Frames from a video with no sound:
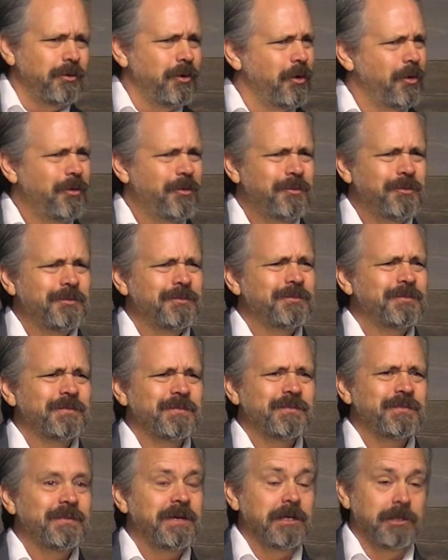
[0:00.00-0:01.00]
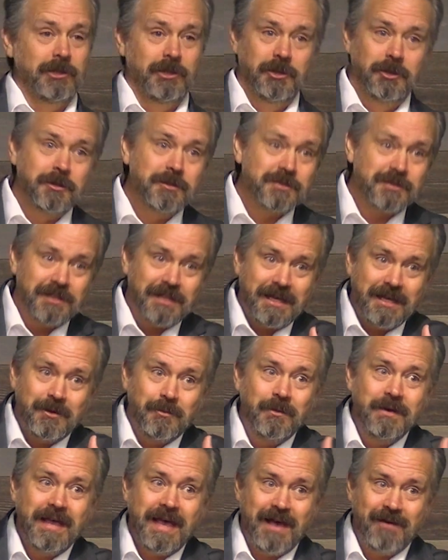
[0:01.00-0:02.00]
no, it looks
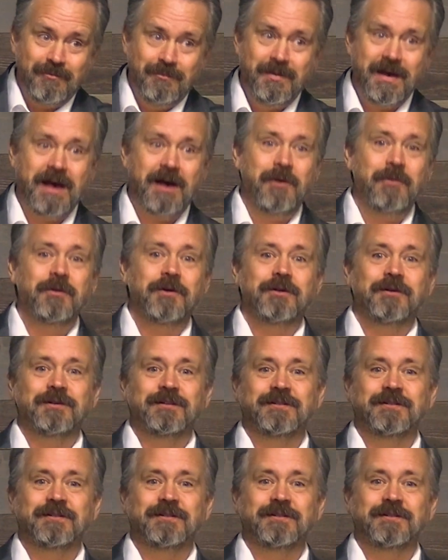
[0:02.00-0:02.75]
like we have power.